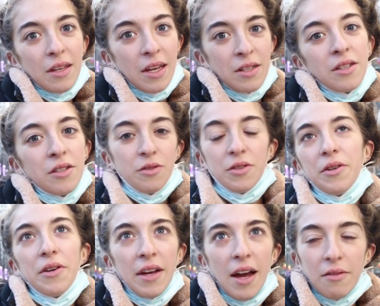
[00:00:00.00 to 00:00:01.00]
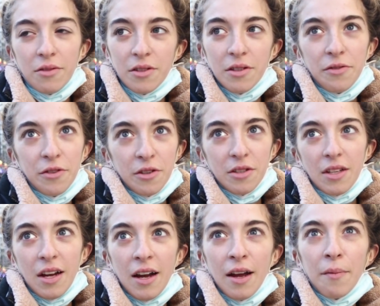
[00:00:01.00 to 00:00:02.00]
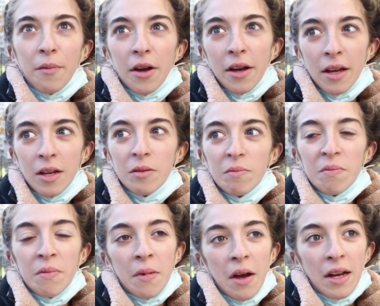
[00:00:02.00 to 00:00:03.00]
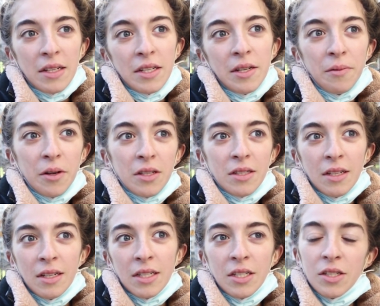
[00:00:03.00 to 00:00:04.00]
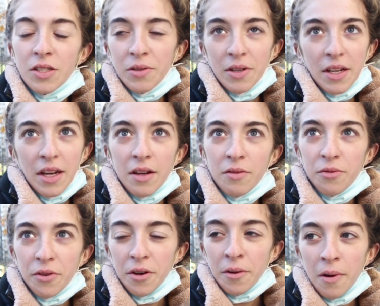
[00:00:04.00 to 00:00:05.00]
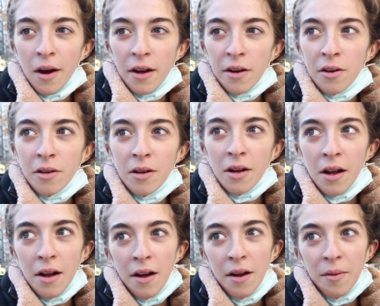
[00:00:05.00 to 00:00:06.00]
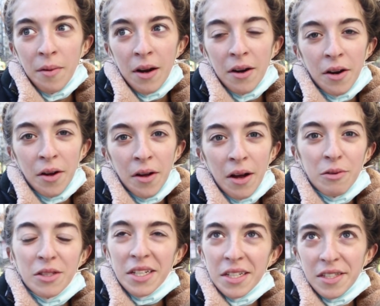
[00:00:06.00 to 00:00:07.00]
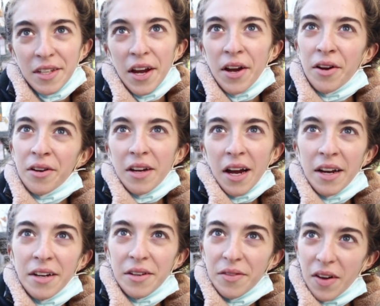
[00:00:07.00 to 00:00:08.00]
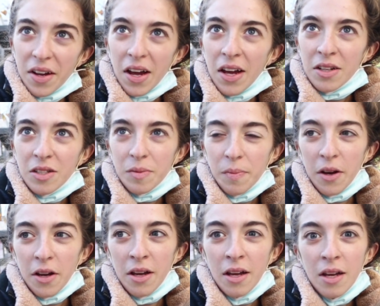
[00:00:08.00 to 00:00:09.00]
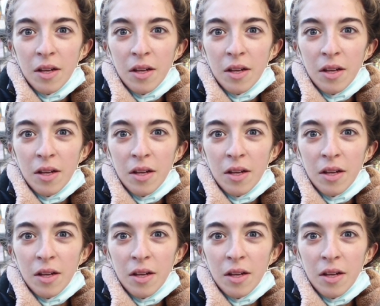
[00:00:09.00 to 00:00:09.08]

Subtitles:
Continue doing after the first time. Like, I did it once and then didn't do it again for a while. I don't know, I was like scared kind of, I guess, but